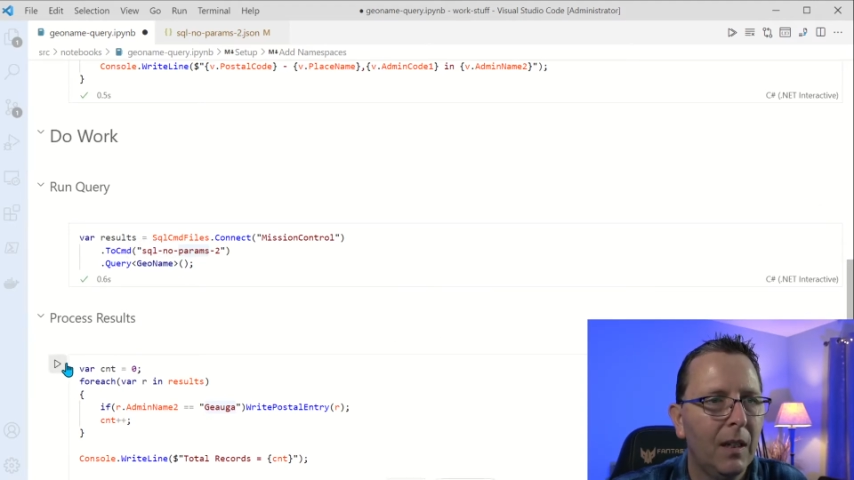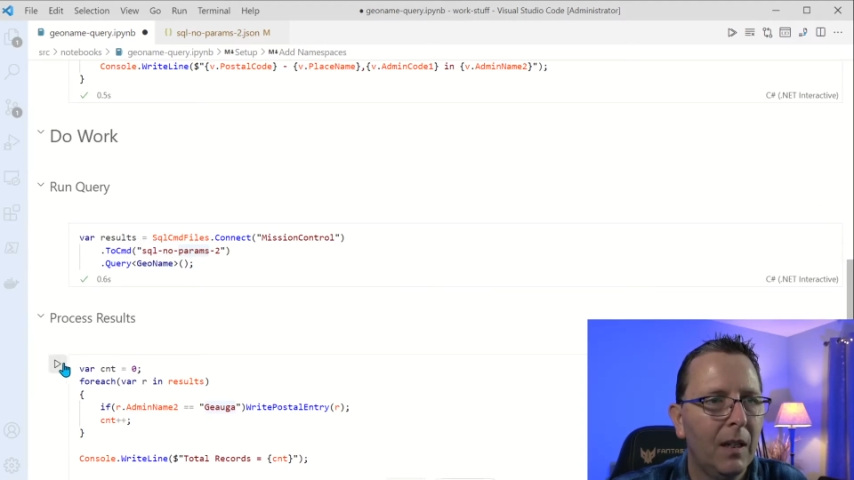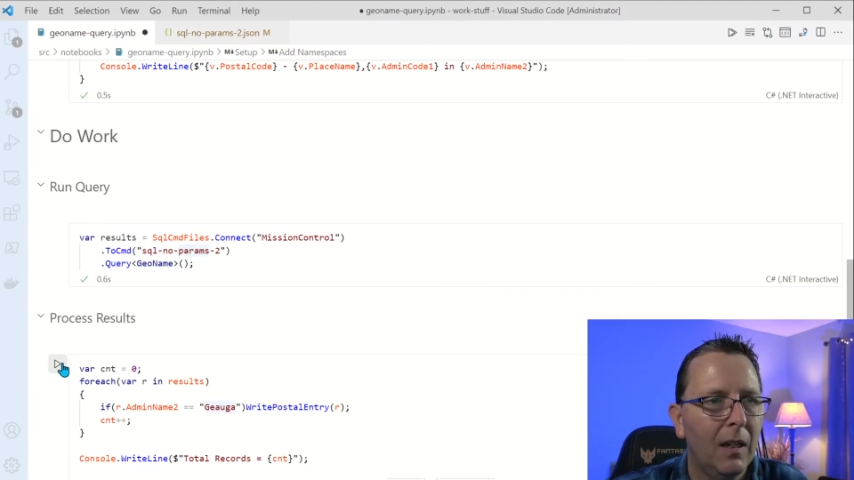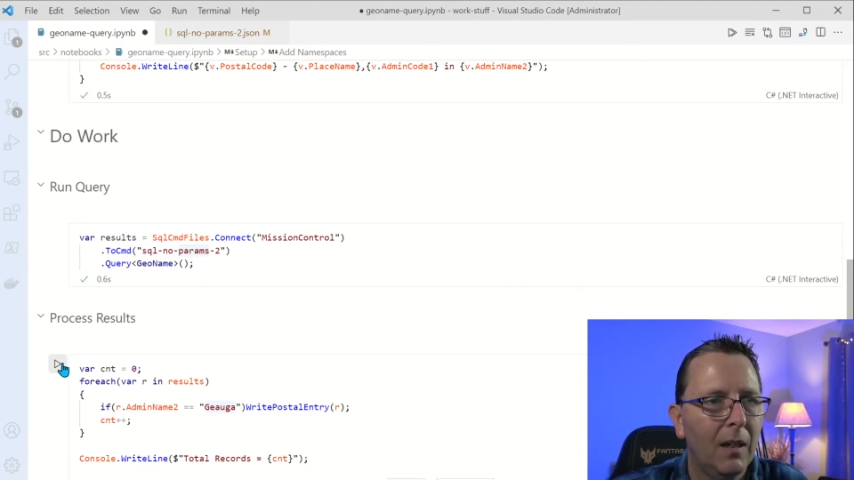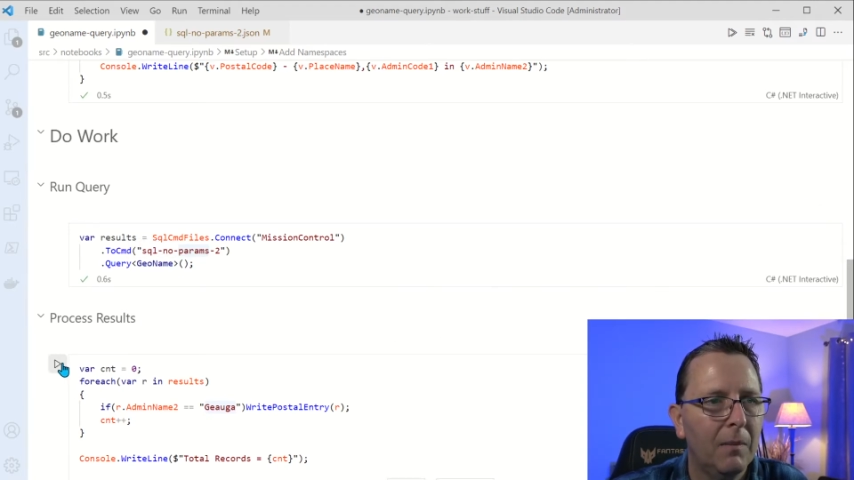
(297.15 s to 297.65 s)

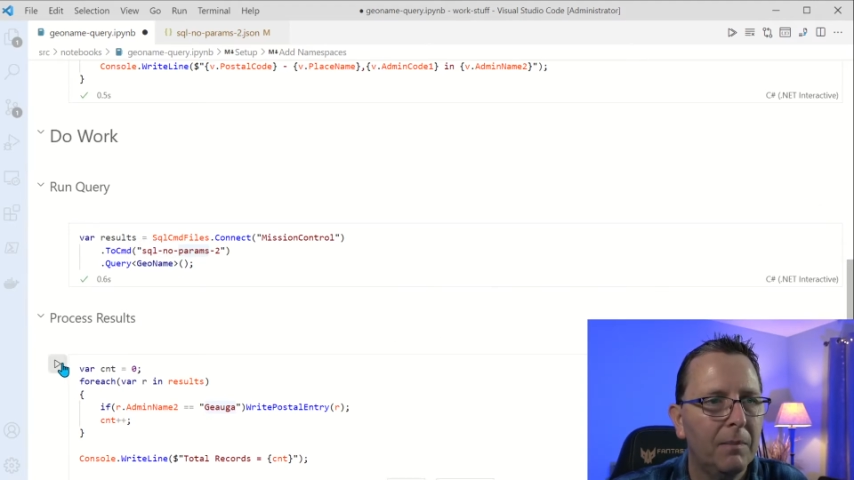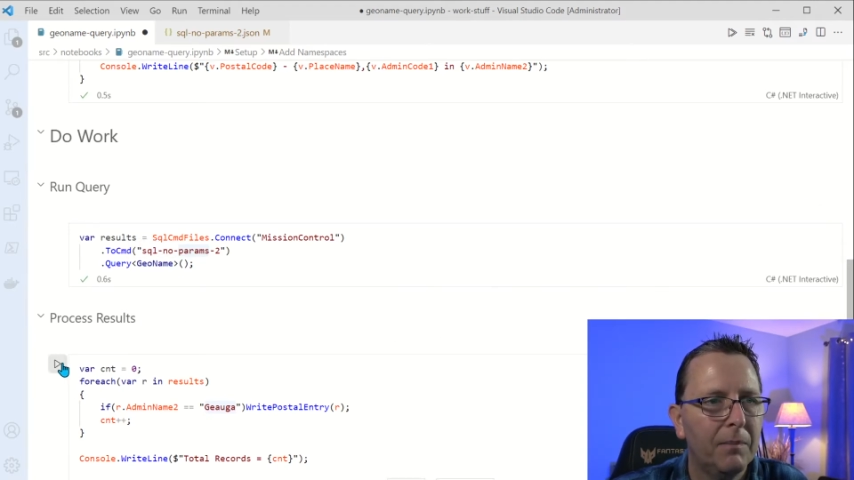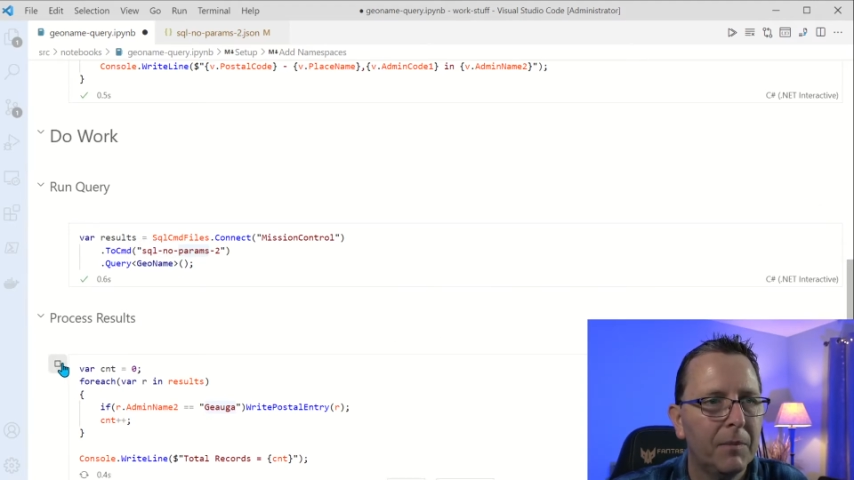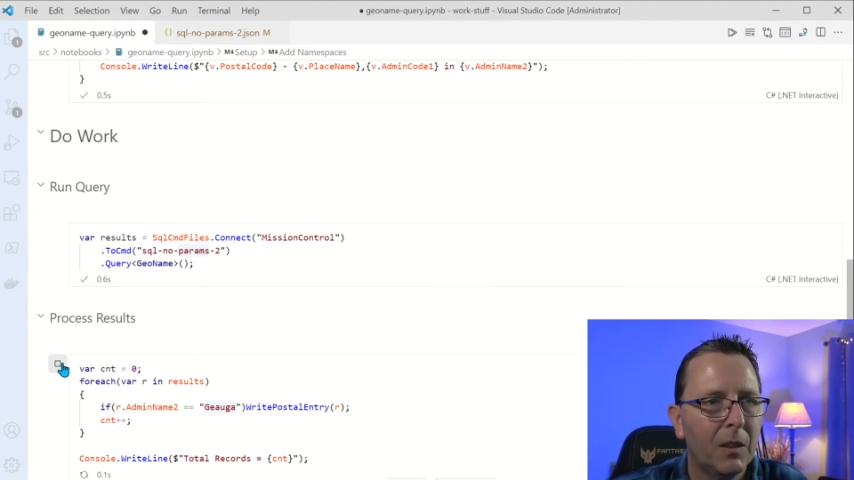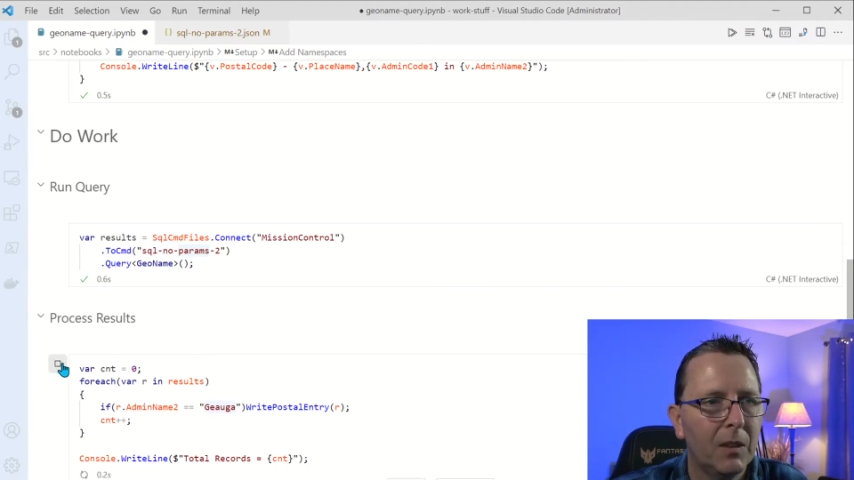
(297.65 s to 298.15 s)

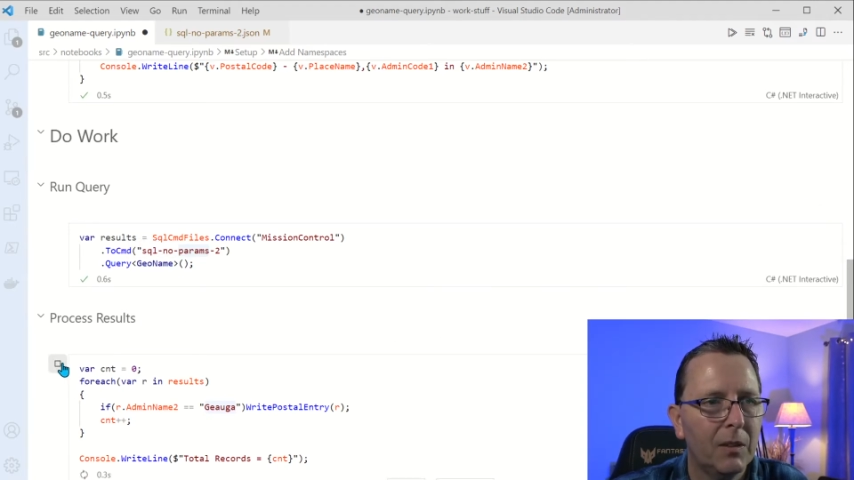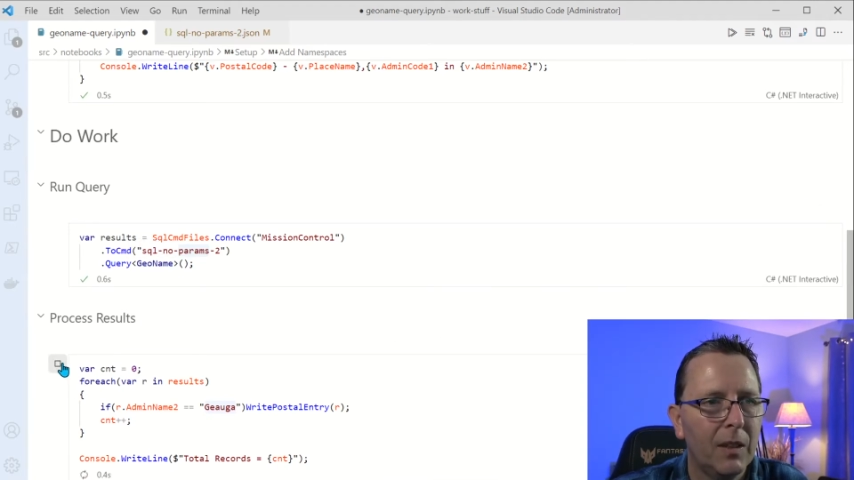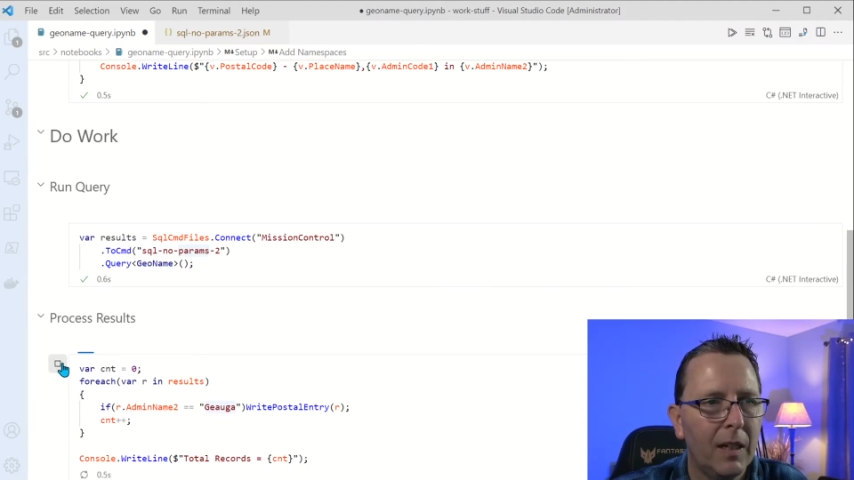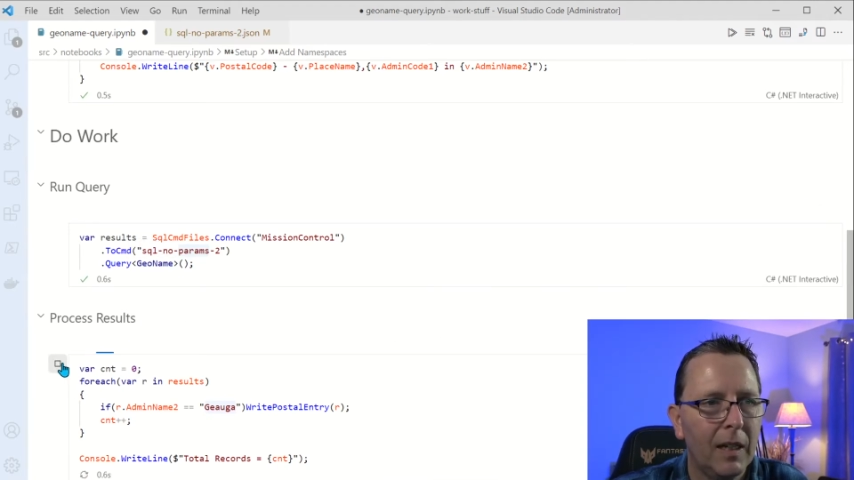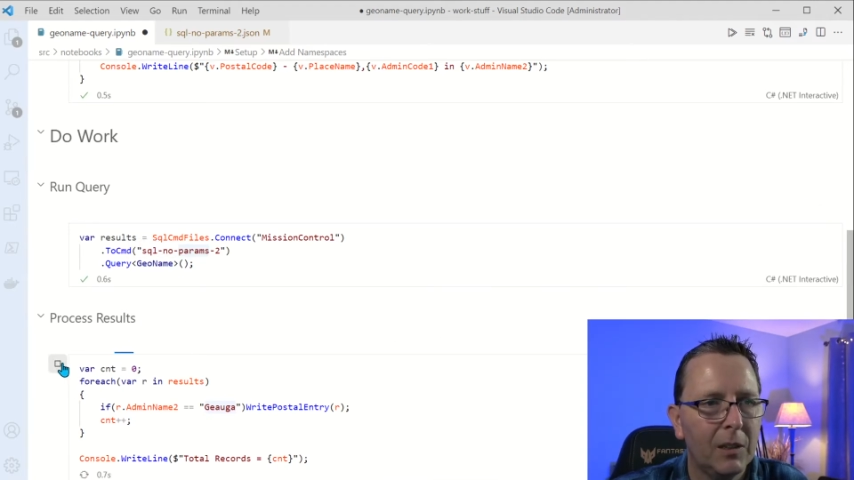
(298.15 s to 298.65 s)
Although it's
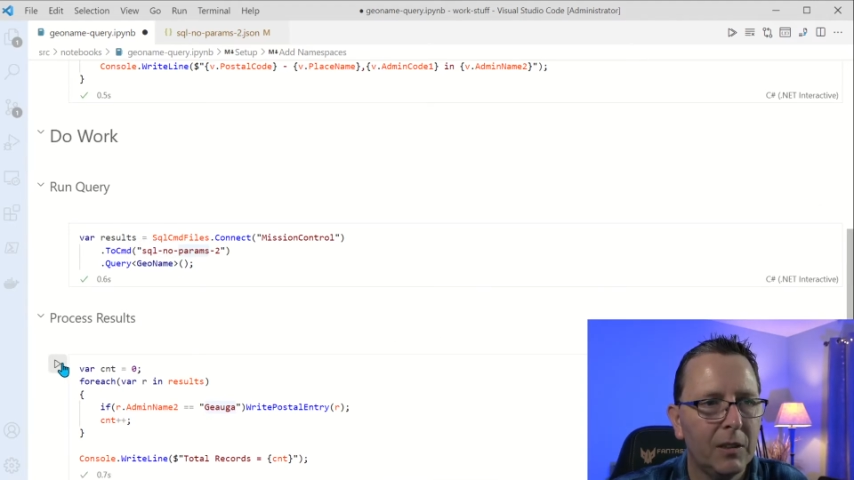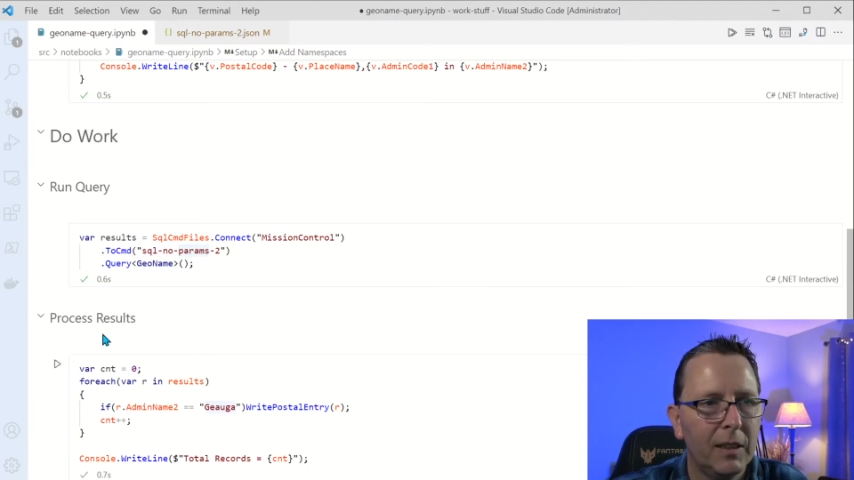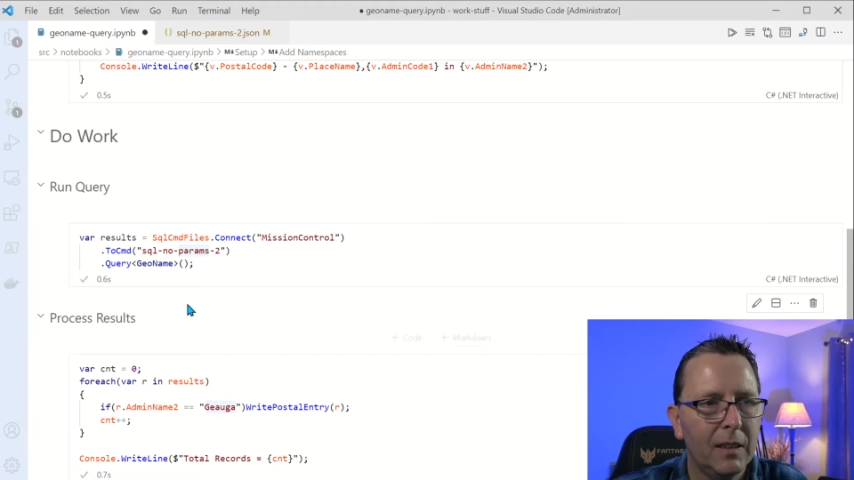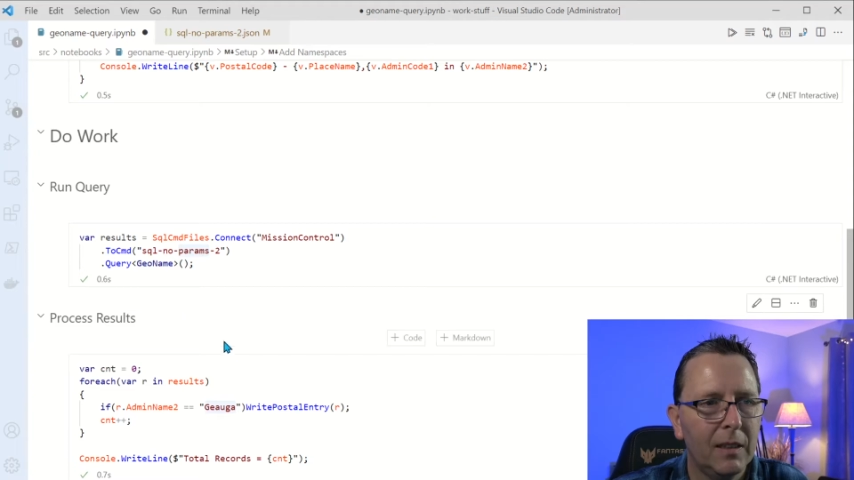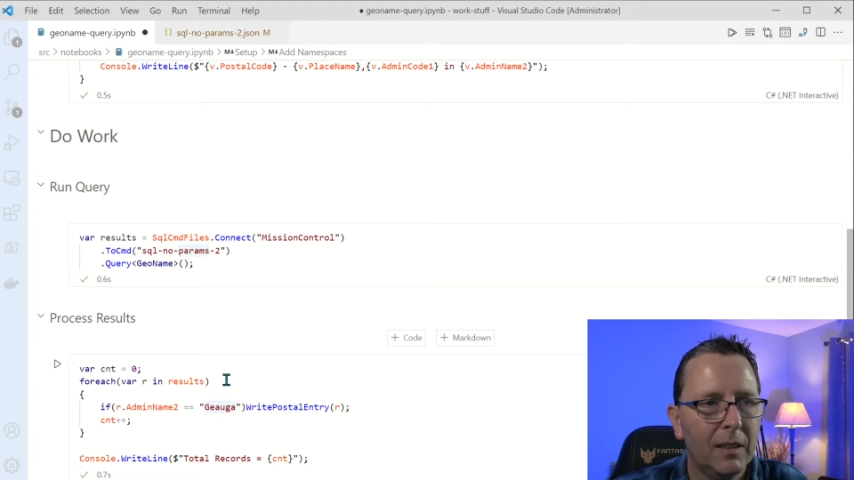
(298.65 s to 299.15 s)
not actually